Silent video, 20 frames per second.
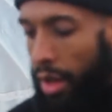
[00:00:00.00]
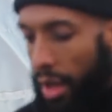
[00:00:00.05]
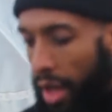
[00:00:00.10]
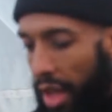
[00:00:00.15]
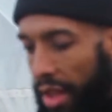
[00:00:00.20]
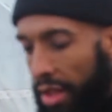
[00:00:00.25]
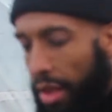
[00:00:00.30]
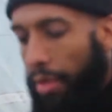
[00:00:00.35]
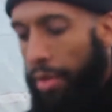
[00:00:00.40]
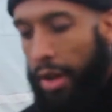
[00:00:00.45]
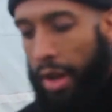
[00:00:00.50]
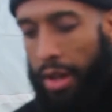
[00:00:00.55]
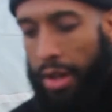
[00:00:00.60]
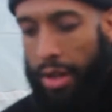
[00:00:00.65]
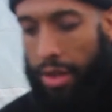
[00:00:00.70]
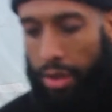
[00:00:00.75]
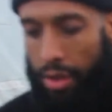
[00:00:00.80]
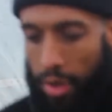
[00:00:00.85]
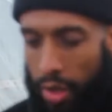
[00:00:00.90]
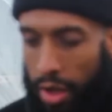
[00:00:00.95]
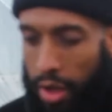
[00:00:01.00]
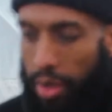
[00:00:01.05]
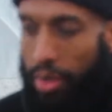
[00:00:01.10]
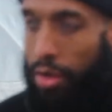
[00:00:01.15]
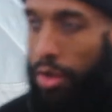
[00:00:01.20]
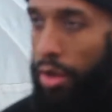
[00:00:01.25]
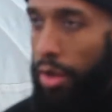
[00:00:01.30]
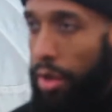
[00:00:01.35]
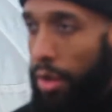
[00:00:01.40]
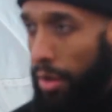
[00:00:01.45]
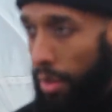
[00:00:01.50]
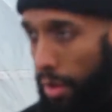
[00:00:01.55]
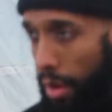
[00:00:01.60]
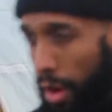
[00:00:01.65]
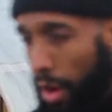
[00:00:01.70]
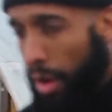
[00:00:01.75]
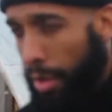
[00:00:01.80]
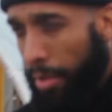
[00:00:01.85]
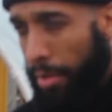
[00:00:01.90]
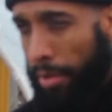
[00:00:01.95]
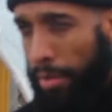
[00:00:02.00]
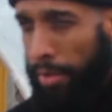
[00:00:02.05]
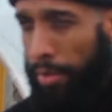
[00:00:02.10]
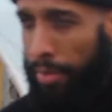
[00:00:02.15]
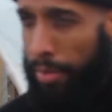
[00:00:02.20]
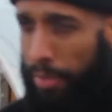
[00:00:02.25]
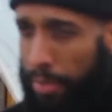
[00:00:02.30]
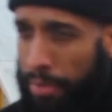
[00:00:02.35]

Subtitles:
that's something that needs to change. And